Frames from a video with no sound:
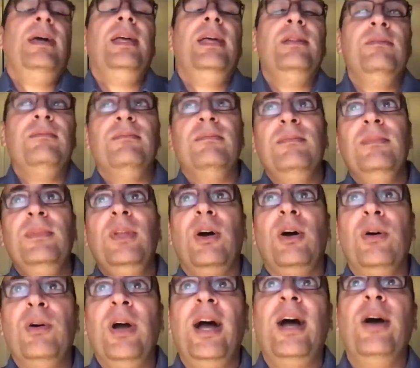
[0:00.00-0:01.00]
and
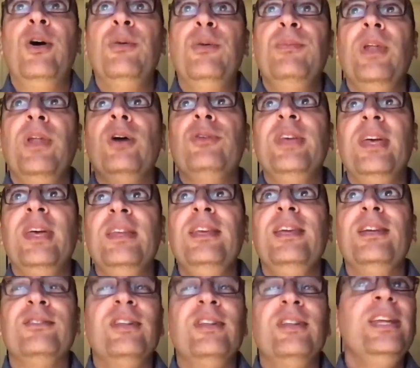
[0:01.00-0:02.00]
no, I hope now ten
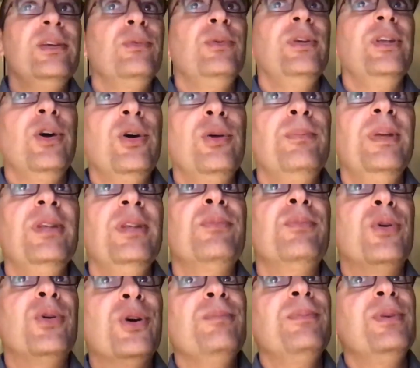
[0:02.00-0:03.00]
years later we know a bit
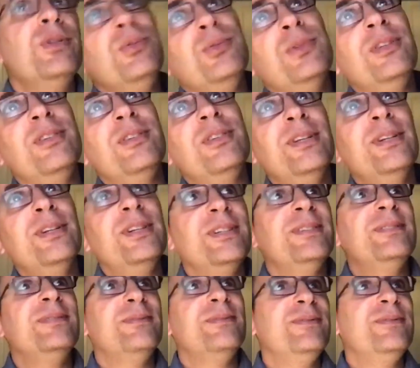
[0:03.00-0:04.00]
more, but we still